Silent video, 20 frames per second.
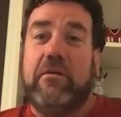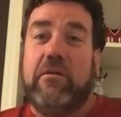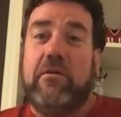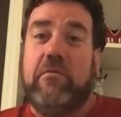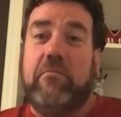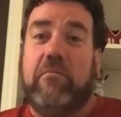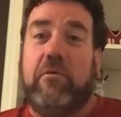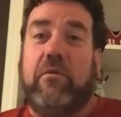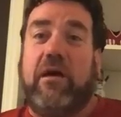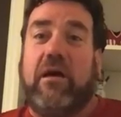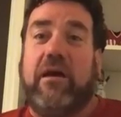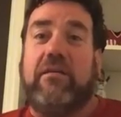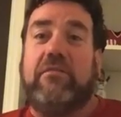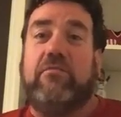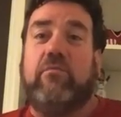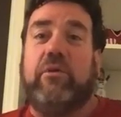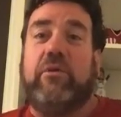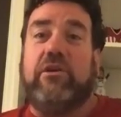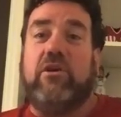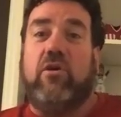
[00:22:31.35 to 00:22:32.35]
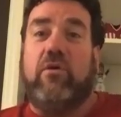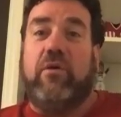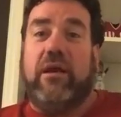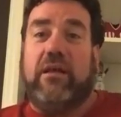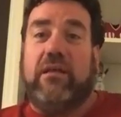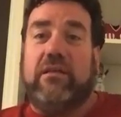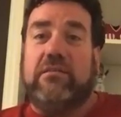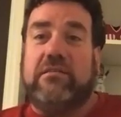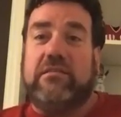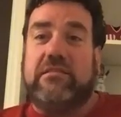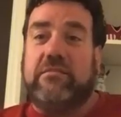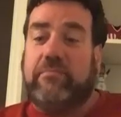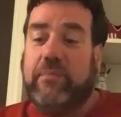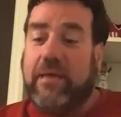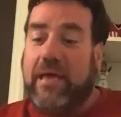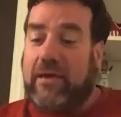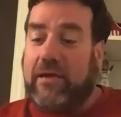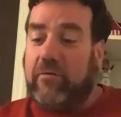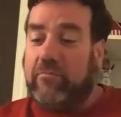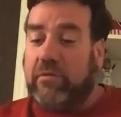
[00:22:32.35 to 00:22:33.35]
But we know Ellis's
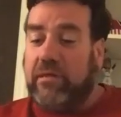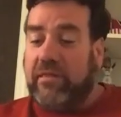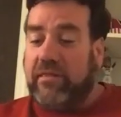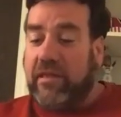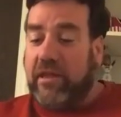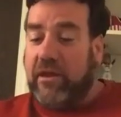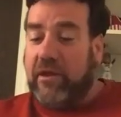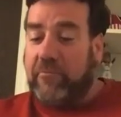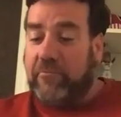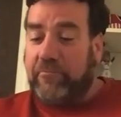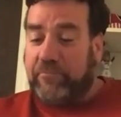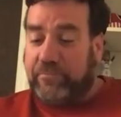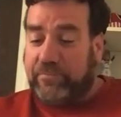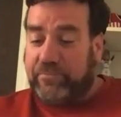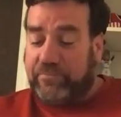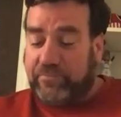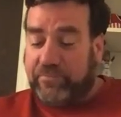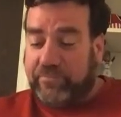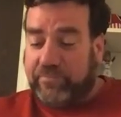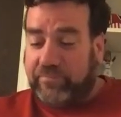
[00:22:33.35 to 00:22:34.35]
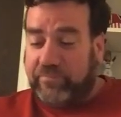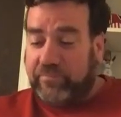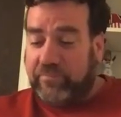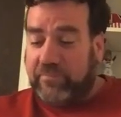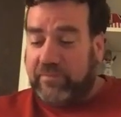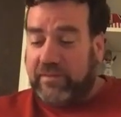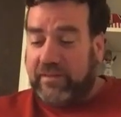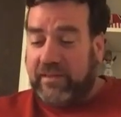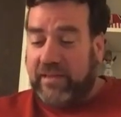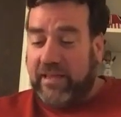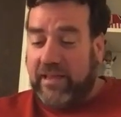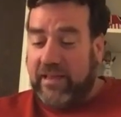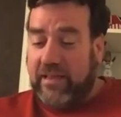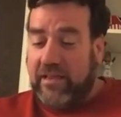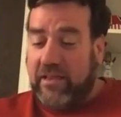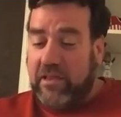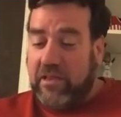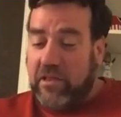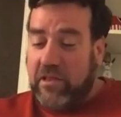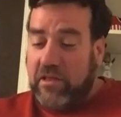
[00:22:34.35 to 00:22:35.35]
bat will be there.
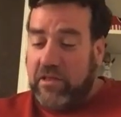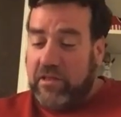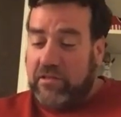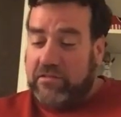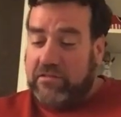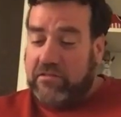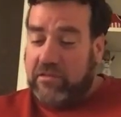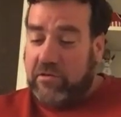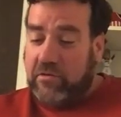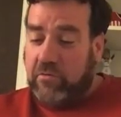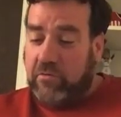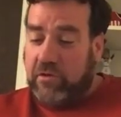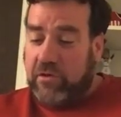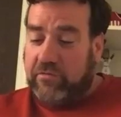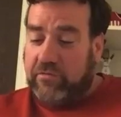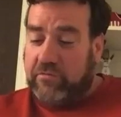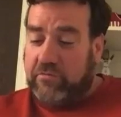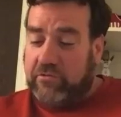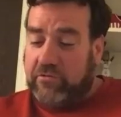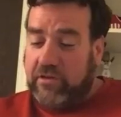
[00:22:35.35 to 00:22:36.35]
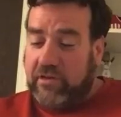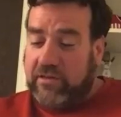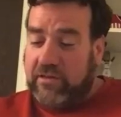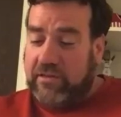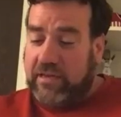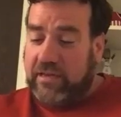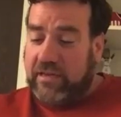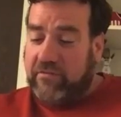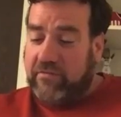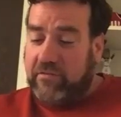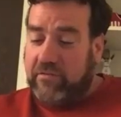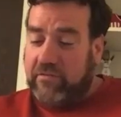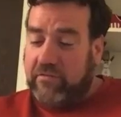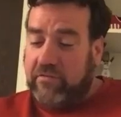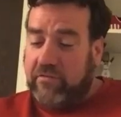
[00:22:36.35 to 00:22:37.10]
And let's see who else. I'm trying to think if there's.